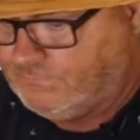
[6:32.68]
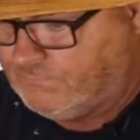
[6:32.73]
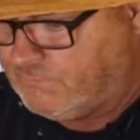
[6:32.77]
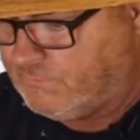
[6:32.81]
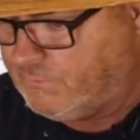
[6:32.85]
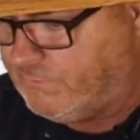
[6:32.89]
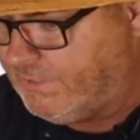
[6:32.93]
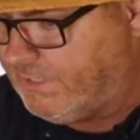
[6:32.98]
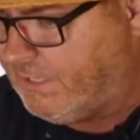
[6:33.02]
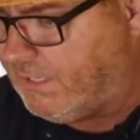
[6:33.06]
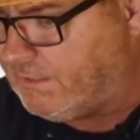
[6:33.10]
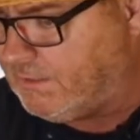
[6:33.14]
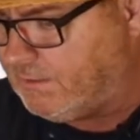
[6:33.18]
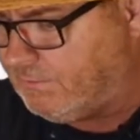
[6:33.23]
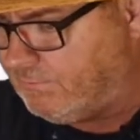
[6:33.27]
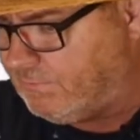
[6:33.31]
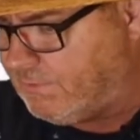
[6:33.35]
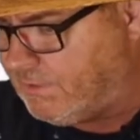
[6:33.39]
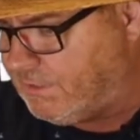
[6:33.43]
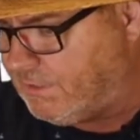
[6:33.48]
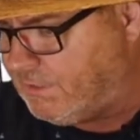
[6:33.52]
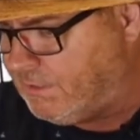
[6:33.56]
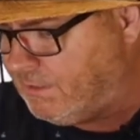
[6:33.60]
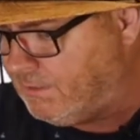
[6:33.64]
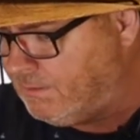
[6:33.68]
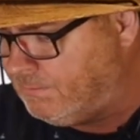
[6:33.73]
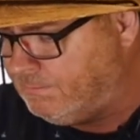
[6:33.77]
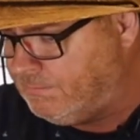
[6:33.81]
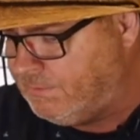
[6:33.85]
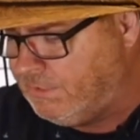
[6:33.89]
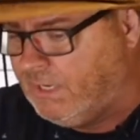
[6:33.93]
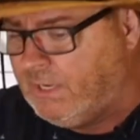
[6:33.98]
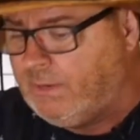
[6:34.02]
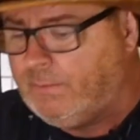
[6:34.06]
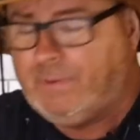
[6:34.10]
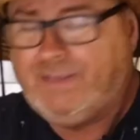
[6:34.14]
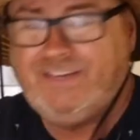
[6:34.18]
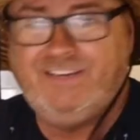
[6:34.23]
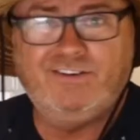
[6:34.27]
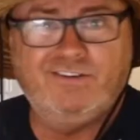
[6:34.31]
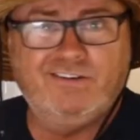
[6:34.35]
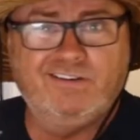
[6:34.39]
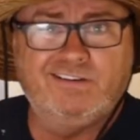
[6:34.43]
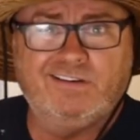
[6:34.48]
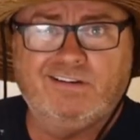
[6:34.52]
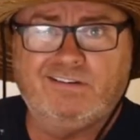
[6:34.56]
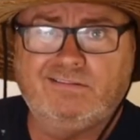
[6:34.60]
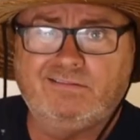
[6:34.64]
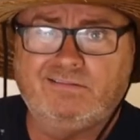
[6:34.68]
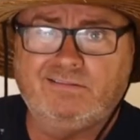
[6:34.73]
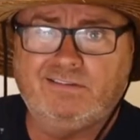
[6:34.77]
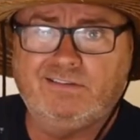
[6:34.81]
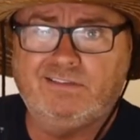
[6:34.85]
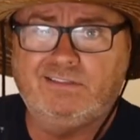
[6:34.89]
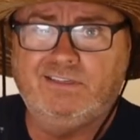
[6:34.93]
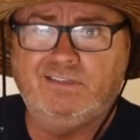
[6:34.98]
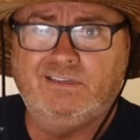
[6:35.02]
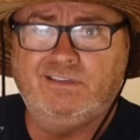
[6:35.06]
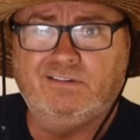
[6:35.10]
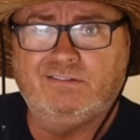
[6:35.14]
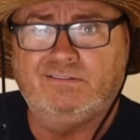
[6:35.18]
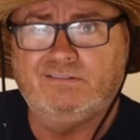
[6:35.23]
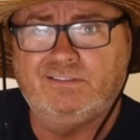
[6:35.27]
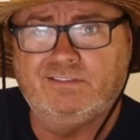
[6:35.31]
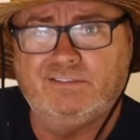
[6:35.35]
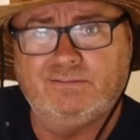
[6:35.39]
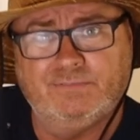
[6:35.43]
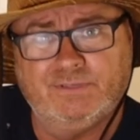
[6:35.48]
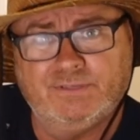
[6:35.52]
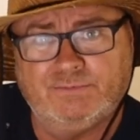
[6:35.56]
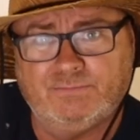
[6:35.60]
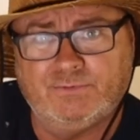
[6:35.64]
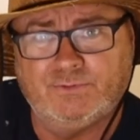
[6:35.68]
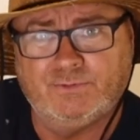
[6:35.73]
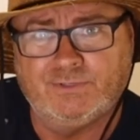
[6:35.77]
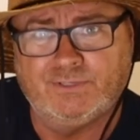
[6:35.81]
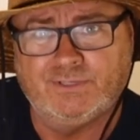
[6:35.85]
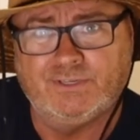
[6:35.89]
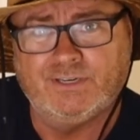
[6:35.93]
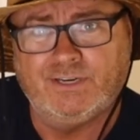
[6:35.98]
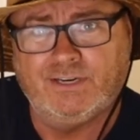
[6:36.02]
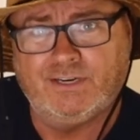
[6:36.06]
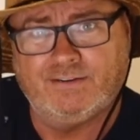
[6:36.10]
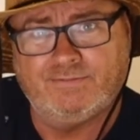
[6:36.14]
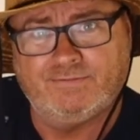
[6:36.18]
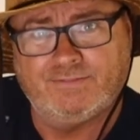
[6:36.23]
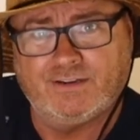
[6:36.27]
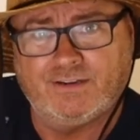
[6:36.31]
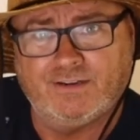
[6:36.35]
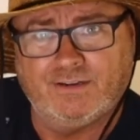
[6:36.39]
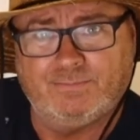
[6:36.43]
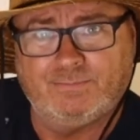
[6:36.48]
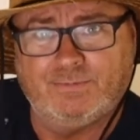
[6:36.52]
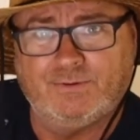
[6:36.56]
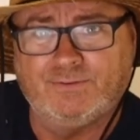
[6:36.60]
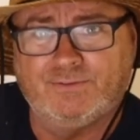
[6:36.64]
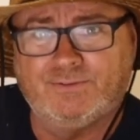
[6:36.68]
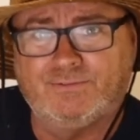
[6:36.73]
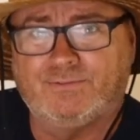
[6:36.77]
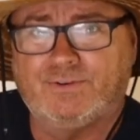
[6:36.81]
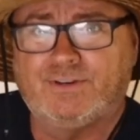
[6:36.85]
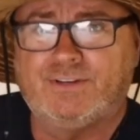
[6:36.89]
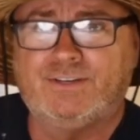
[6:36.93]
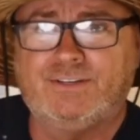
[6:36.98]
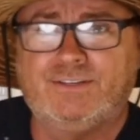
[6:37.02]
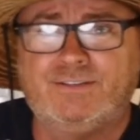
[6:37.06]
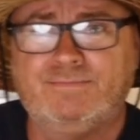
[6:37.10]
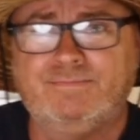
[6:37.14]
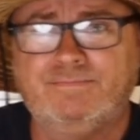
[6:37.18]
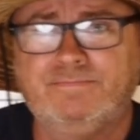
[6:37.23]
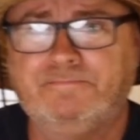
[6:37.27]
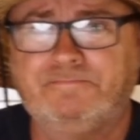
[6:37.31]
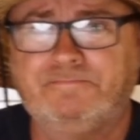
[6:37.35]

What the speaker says: We got the rum. And you go a little bit more than 1/2 cup on the rum.